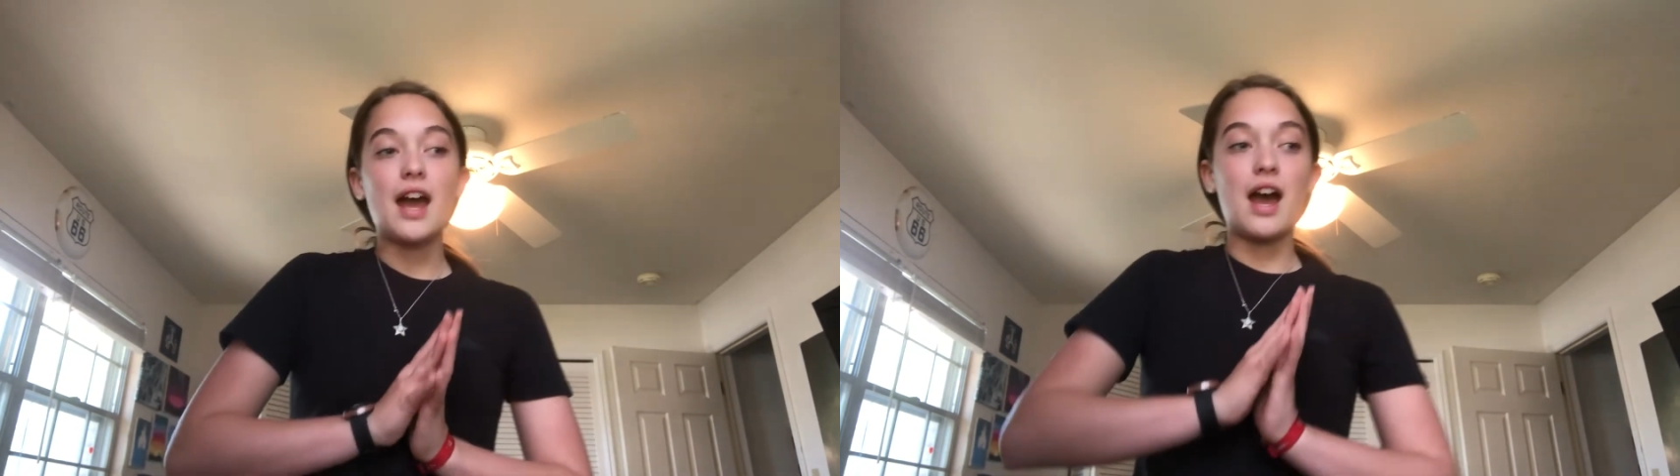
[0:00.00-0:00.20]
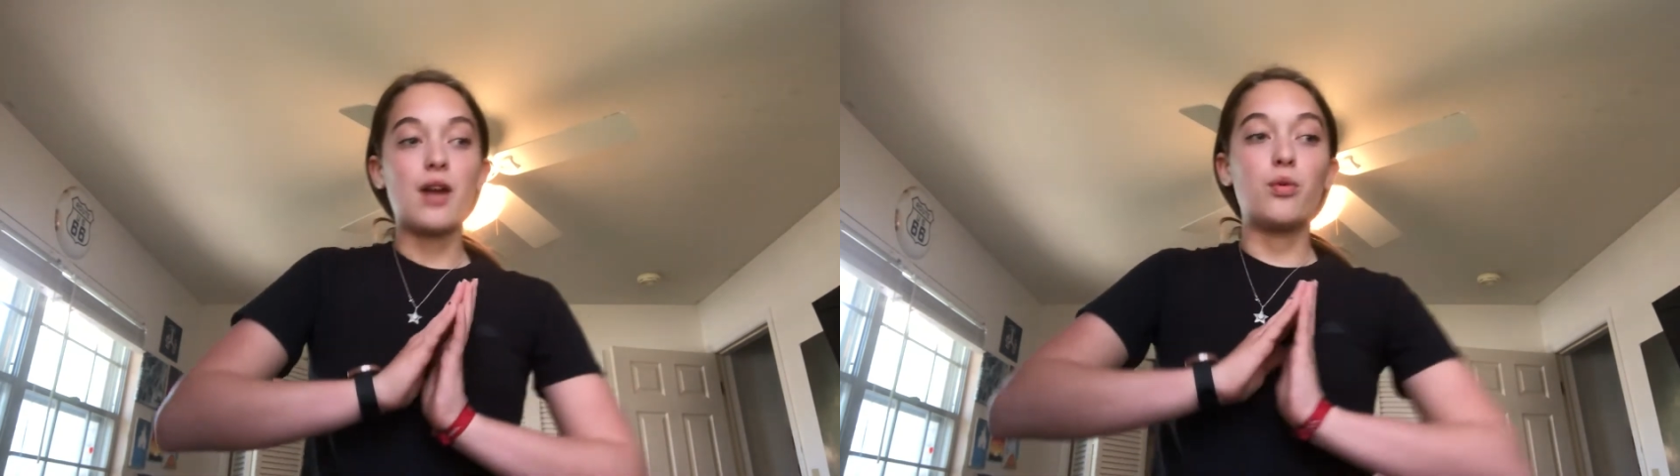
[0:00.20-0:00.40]

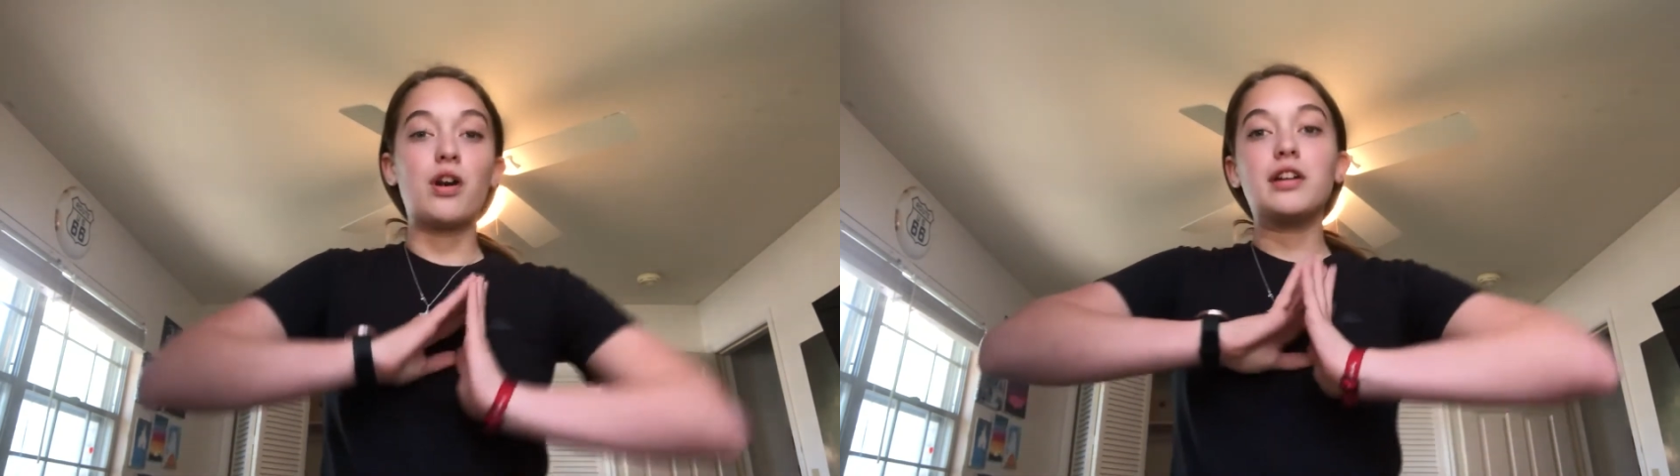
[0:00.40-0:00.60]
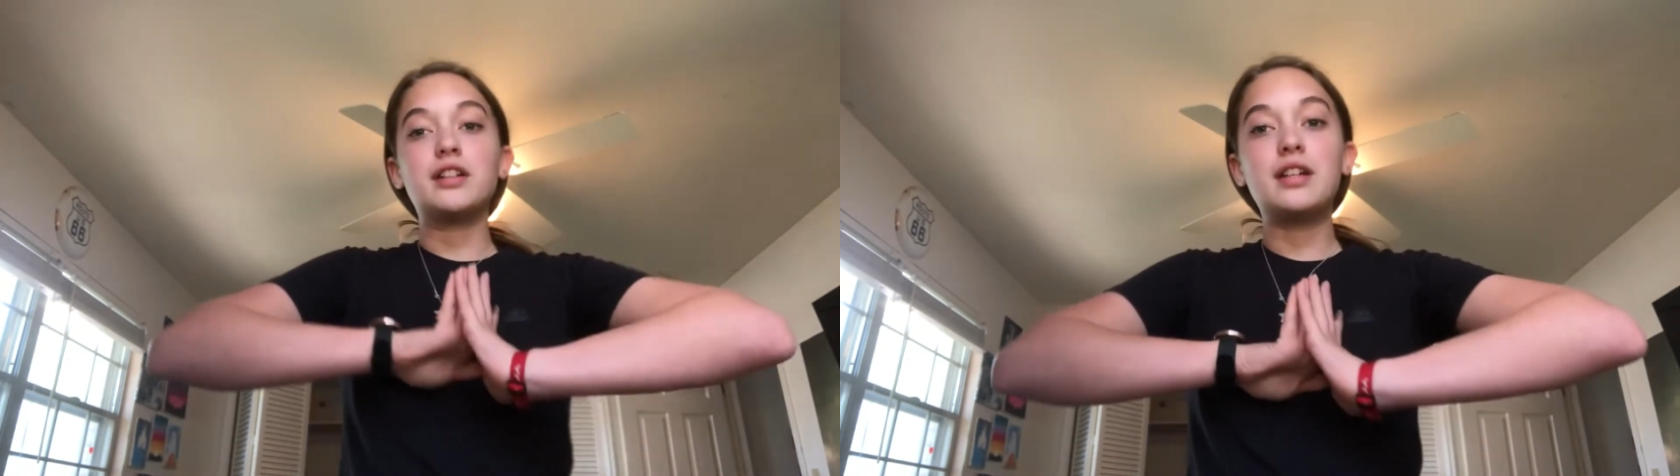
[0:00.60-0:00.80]
I
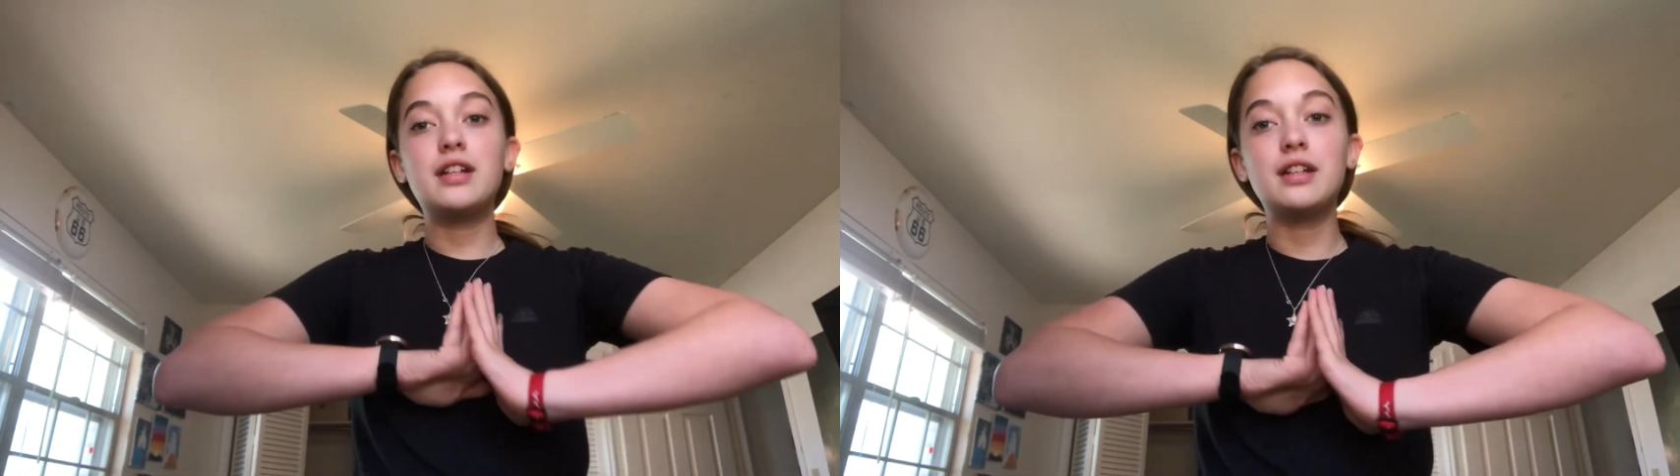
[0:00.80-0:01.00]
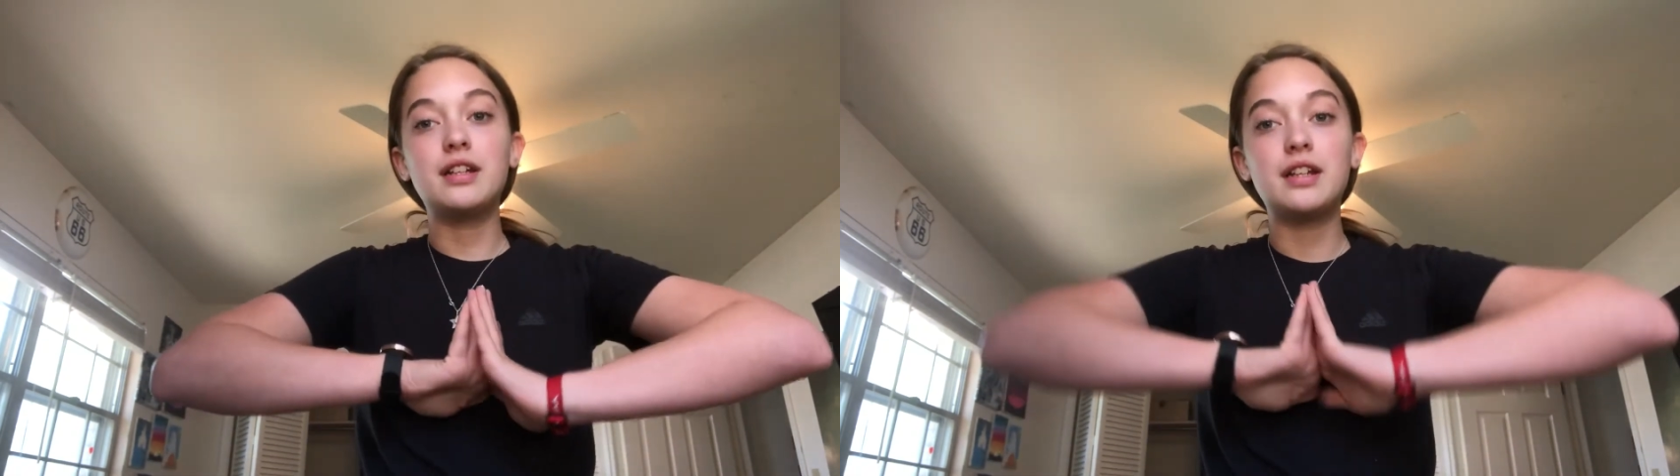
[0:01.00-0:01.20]
want
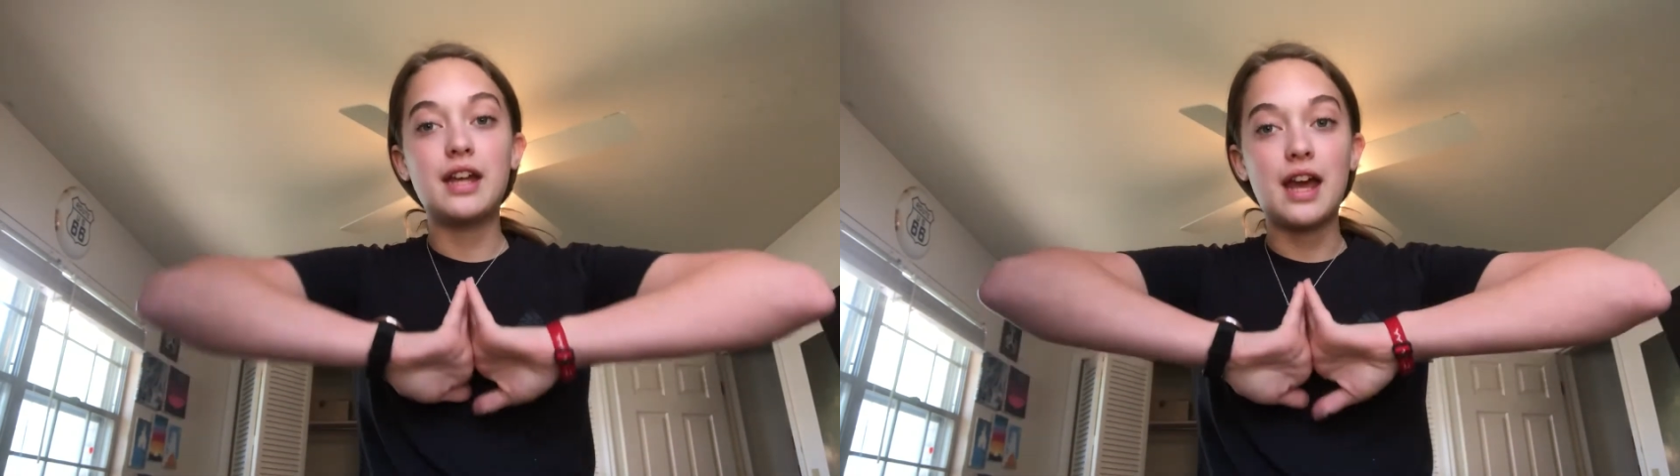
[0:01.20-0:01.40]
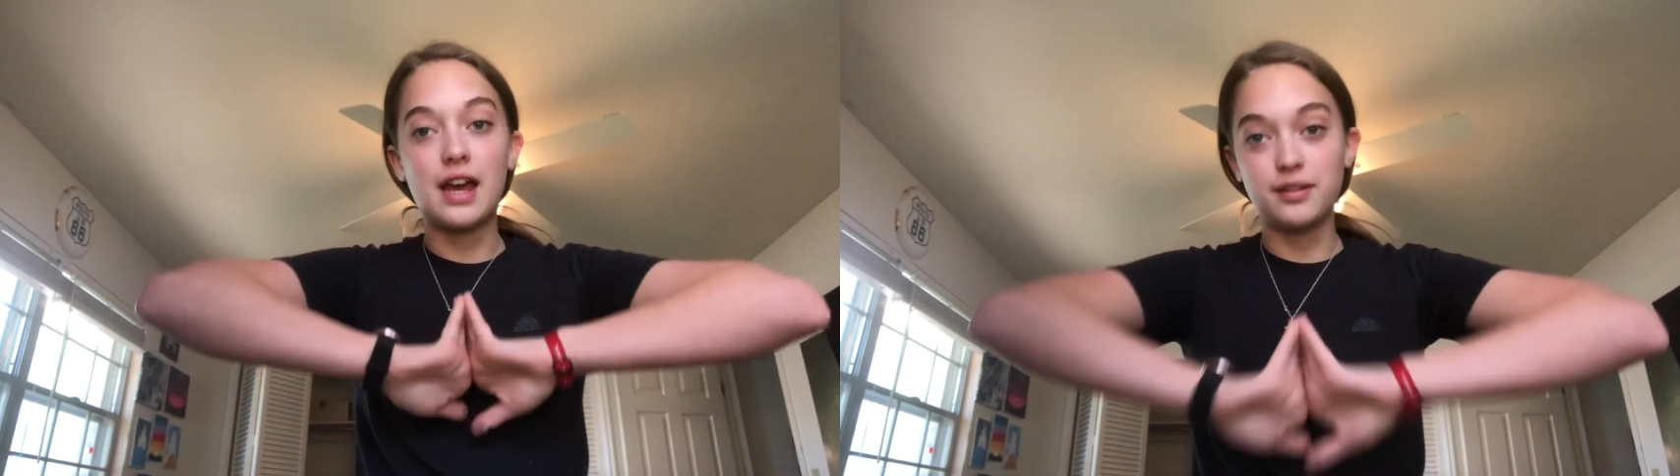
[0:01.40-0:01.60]

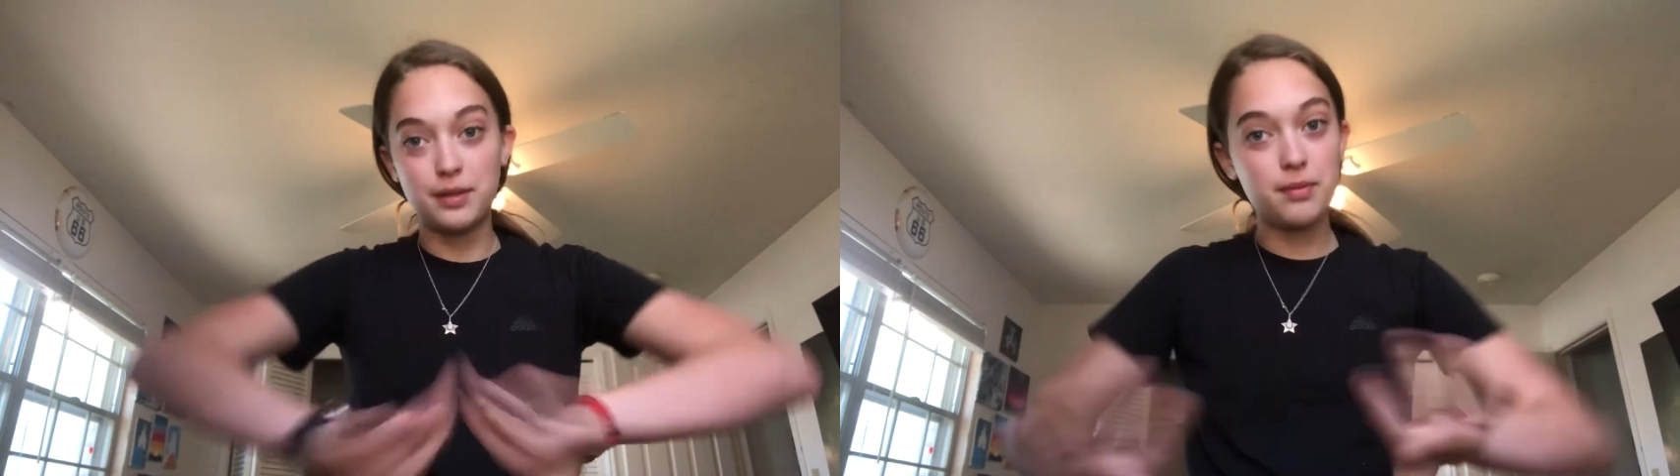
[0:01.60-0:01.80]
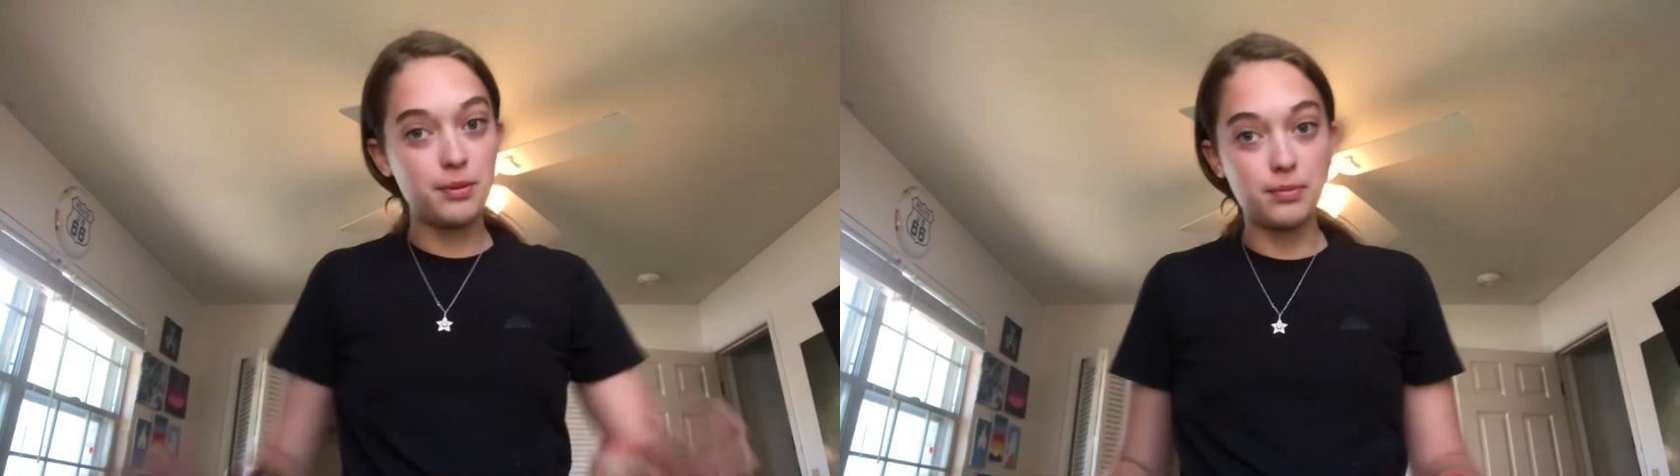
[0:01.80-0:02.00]
as
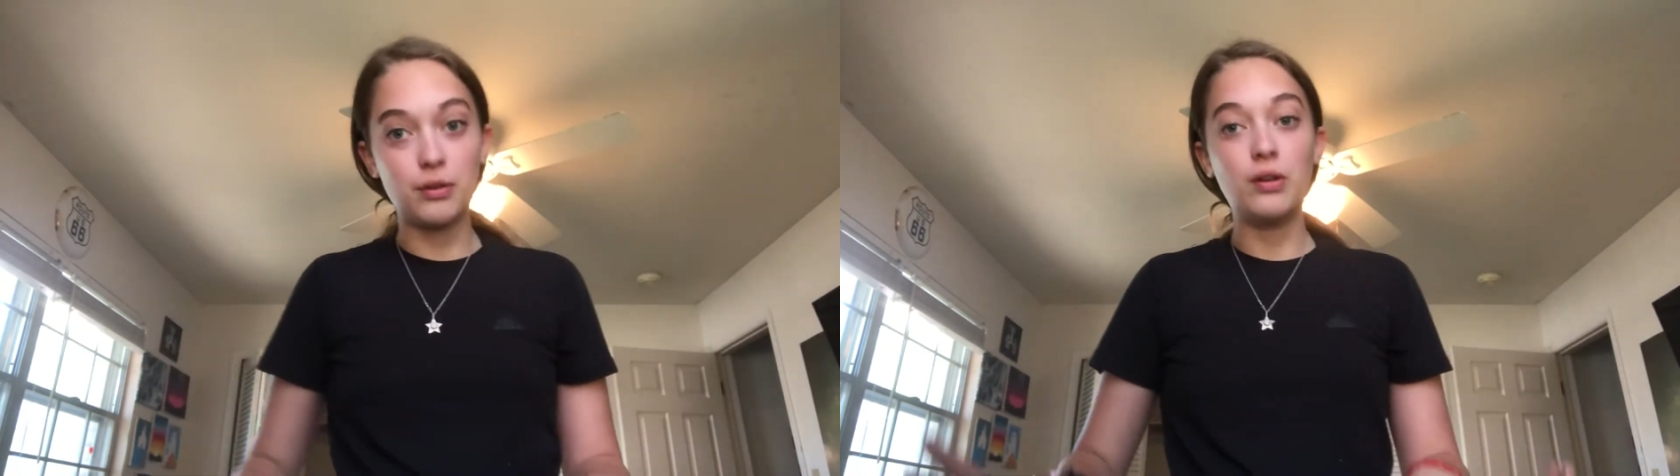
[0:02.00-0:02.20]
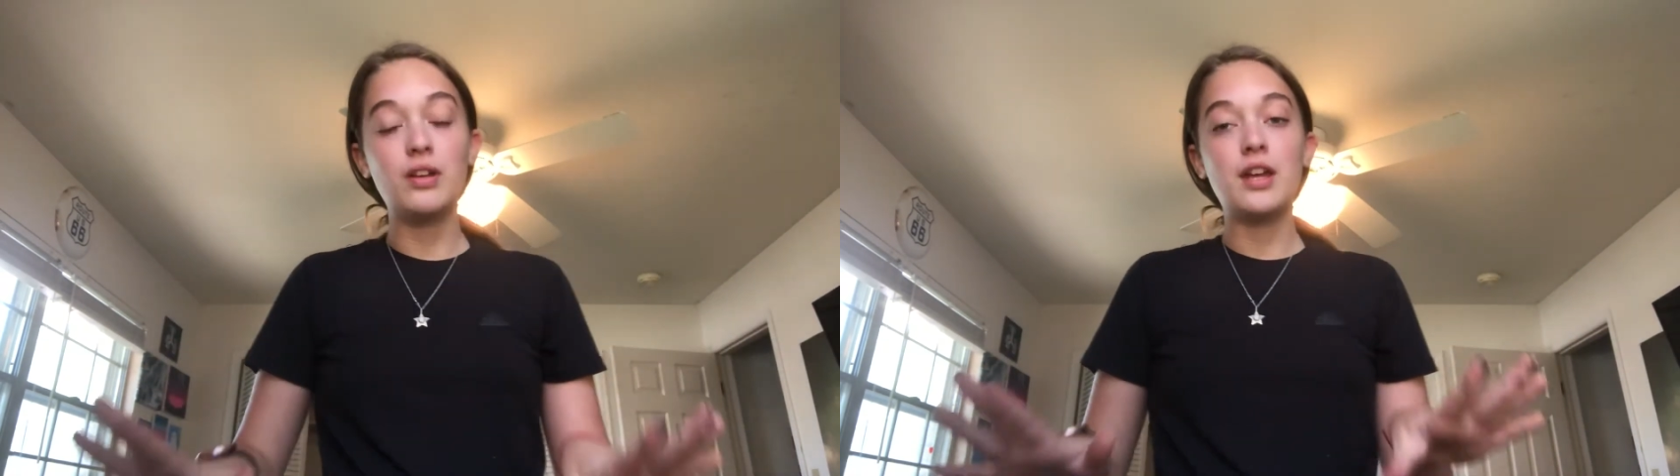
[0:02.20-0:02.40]
many people